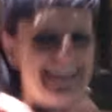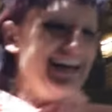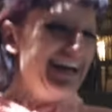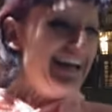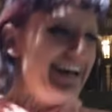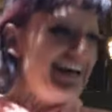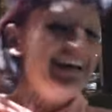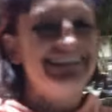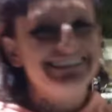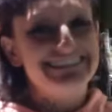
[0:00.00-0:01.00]
they, they,
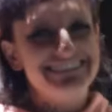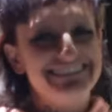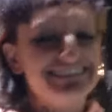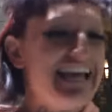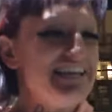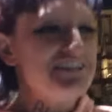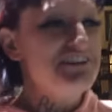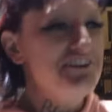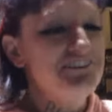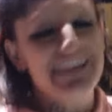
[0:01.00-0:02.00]
love you, this thank motherfucker.
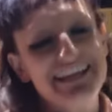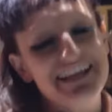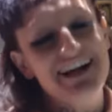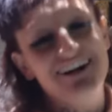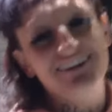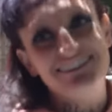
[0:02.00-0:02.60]
Thank you. Thank y'all.